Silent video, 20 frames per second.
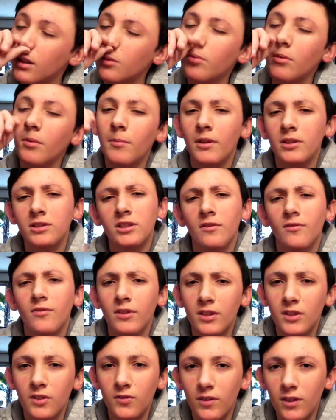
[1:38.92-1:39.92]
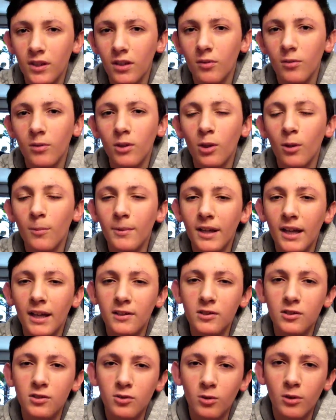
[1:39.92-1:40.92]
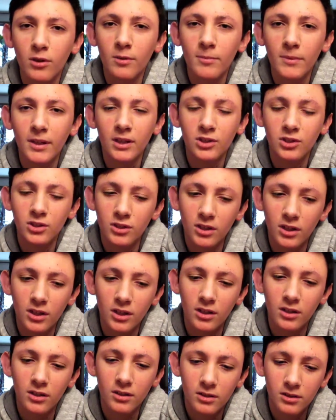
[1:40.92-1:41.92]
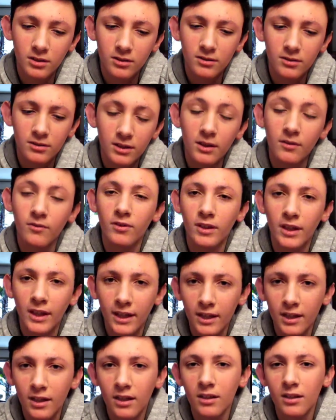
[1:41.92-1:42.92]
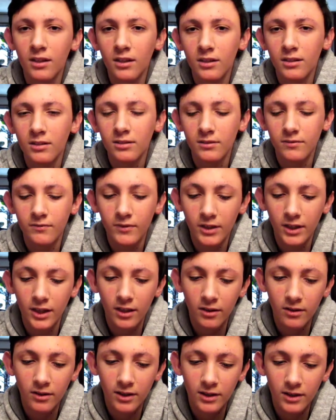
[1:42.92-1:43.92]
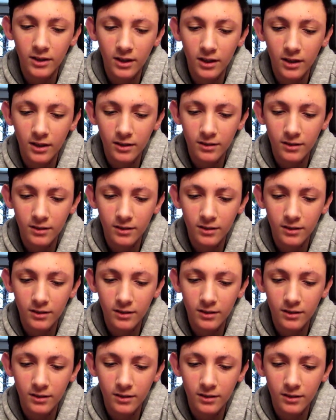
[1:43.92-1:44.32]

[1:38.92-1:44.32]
pretty much it for this video. I really hope you guys enjoyed. Make sure to leave a like on the video, and